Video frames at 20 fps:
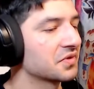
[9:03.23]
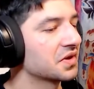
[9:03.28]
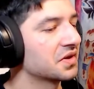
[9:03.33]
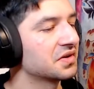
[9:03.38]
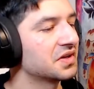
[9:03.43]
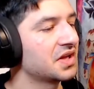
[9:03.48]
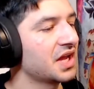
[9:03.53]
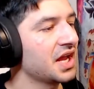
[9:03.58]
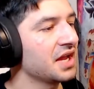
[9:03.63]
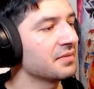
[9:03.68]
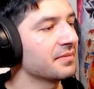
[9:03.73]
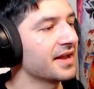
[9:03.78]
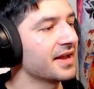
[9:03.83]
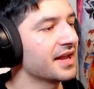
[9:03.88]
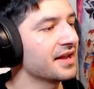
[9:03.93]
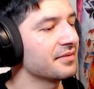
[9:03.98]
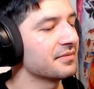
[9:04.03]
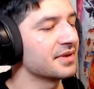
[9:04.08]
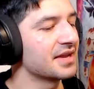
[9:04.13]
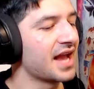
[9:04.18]
Damn,
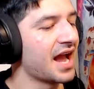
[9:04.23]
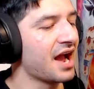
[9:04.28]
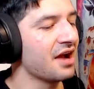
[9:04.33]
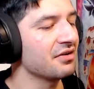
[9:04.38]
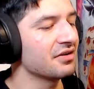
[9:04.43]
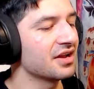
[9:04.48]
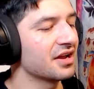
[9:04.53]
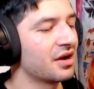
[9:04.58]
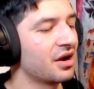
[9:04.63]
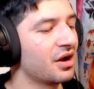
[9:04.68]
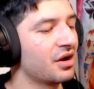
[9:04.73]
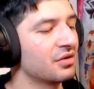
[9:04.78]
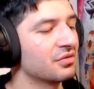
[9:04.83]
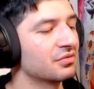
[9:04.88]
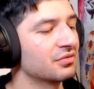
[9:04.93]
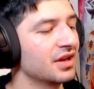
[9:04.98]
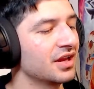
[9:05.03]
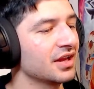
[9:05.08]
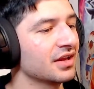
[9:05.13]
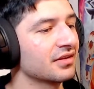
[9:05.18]
Emmy out here,
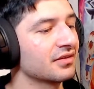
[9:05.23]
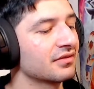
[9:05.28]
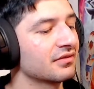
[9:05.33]
holy.